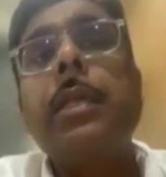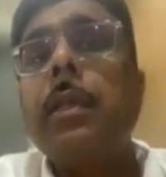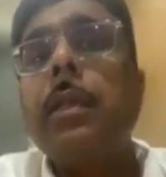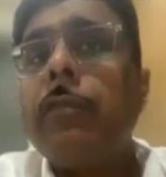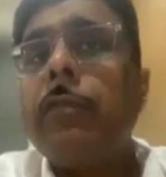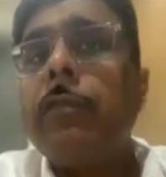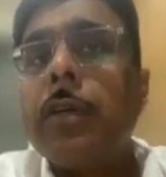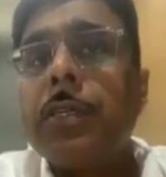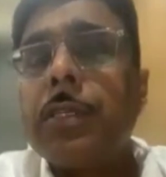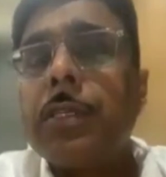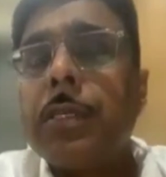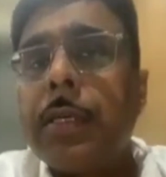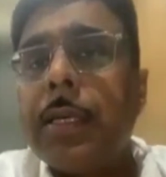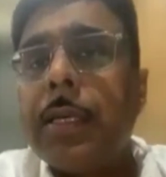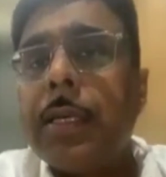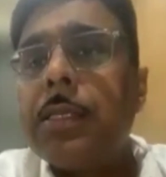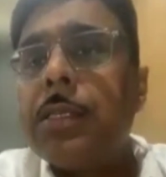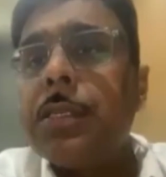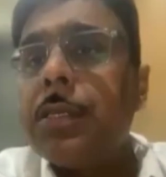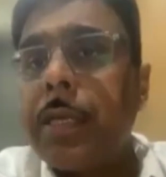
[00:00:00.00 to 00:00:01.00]
Renal function
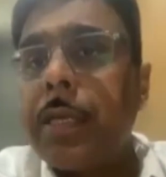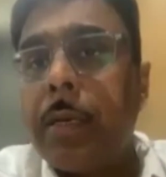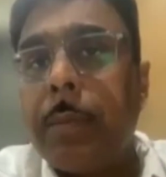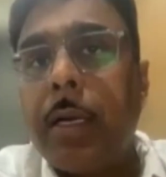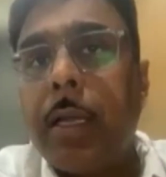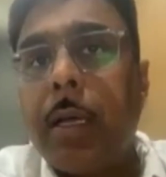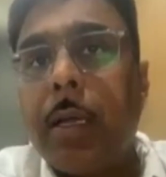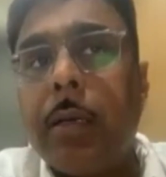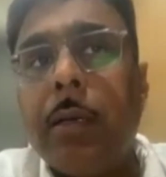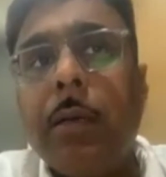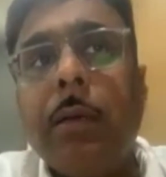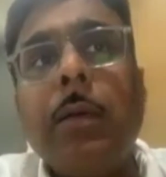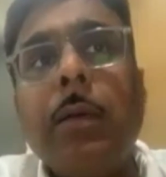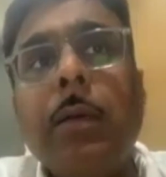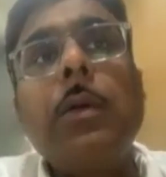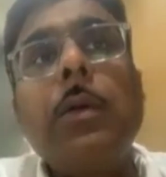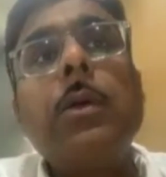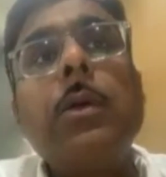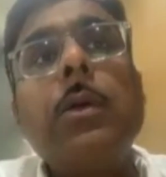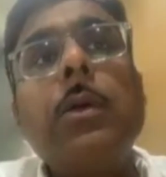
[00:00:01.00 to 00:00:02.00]
test shall be done,
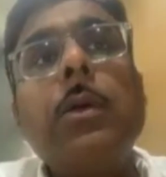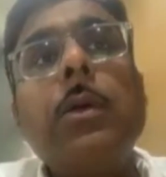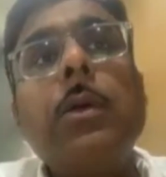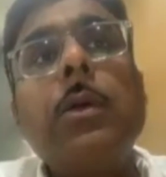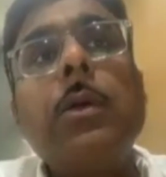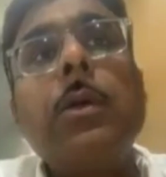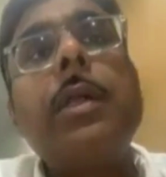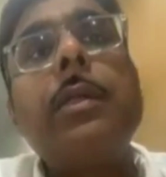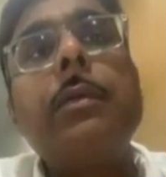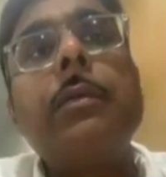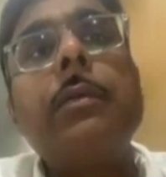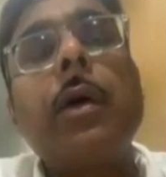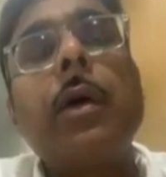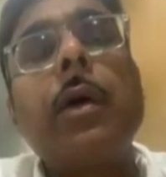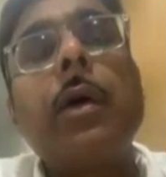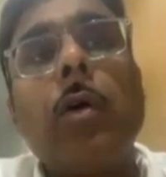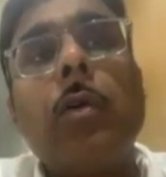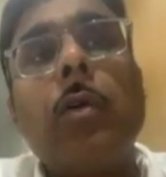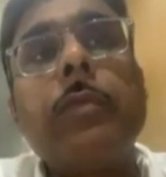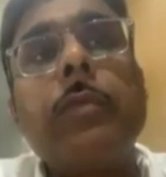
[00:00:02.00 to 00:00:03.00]
and
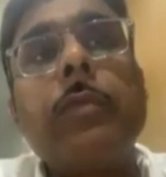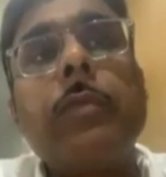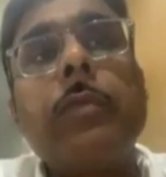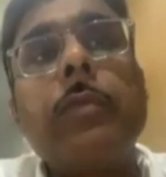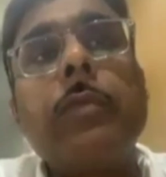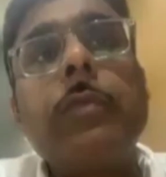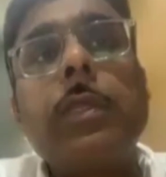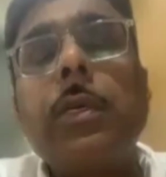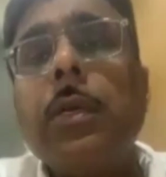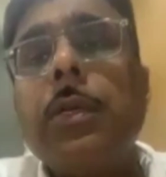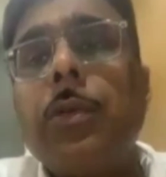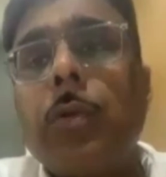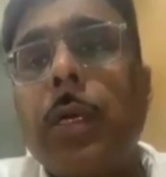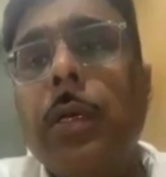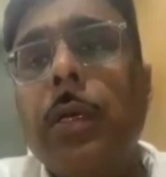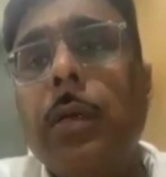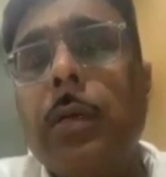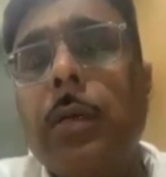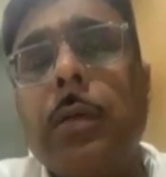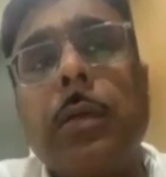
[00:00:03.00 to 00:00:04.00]
along with the
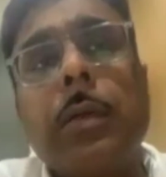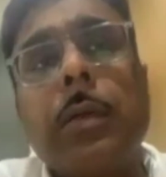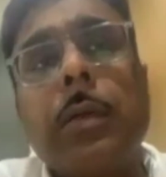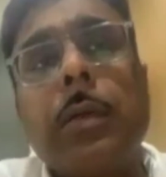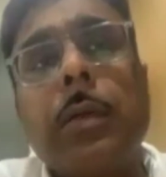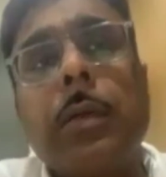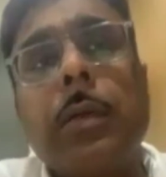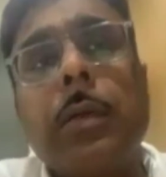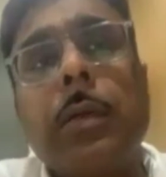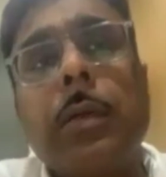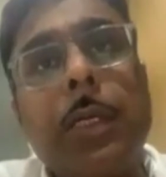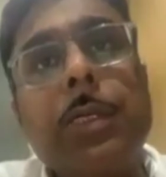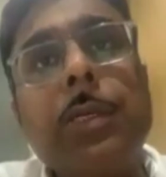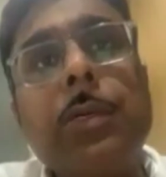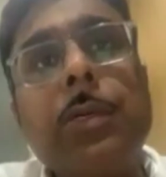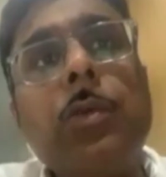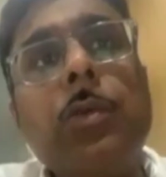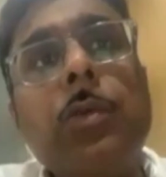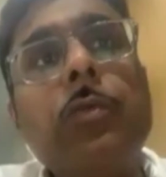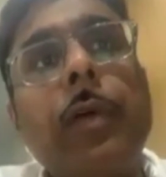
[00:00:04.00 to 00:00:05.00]
urine
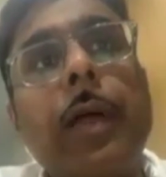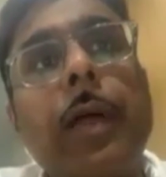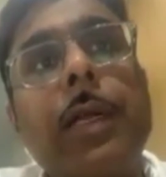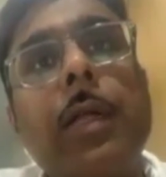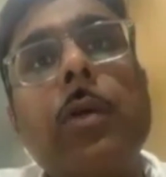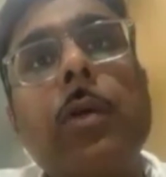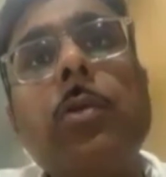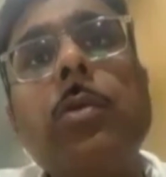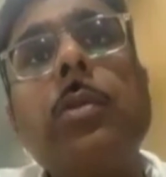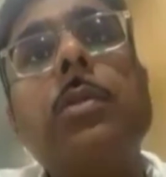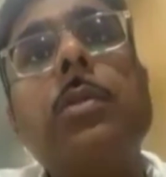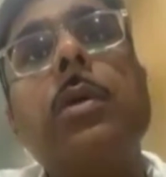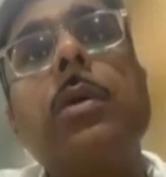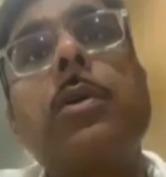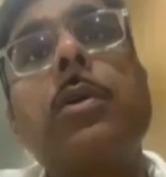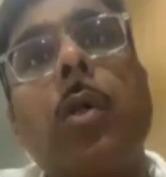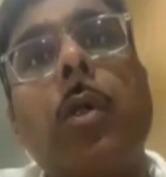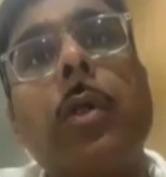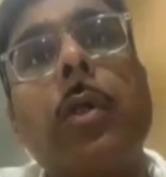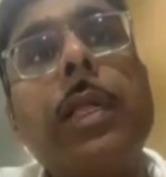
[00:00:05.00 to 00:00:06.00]
examination to find out
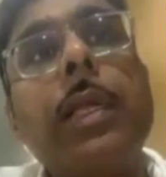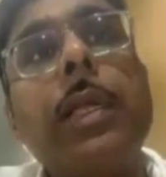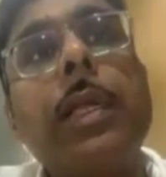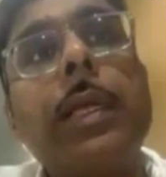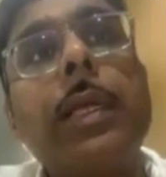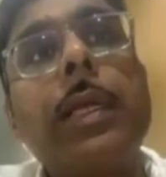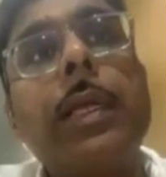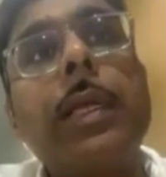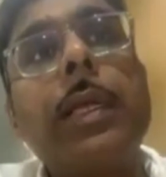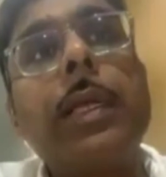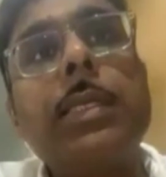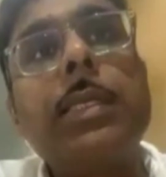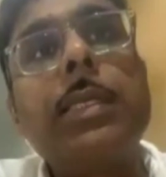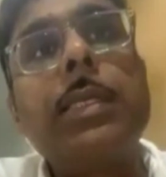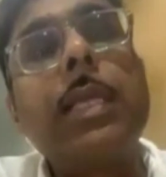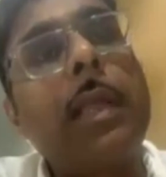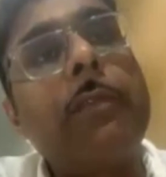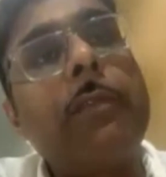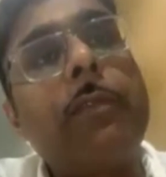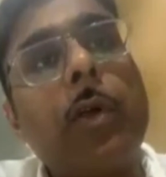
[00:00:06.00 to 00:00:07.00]
the chronic kidney
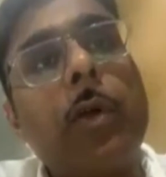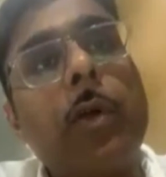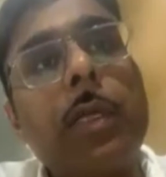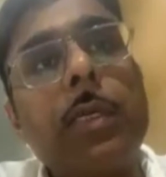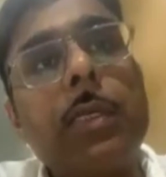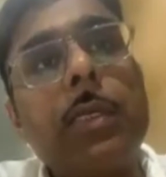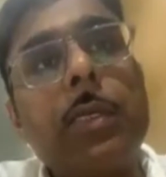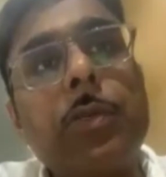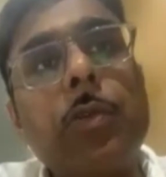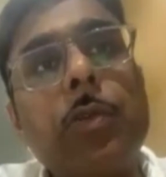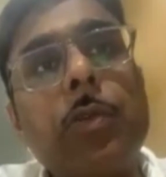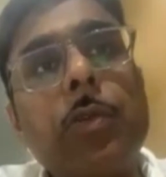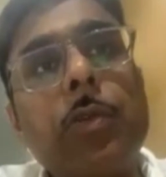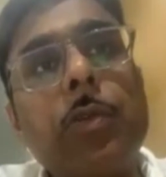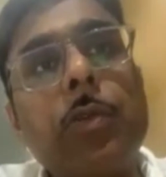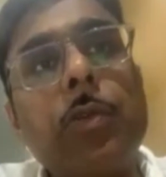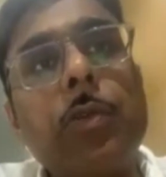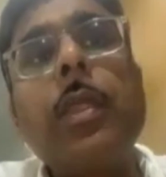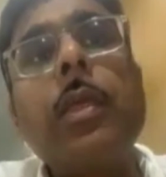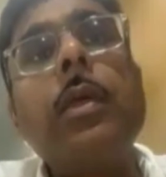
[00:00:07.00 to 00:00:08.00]
disease and nephrotic syndrome,
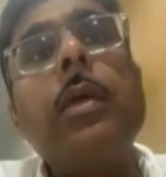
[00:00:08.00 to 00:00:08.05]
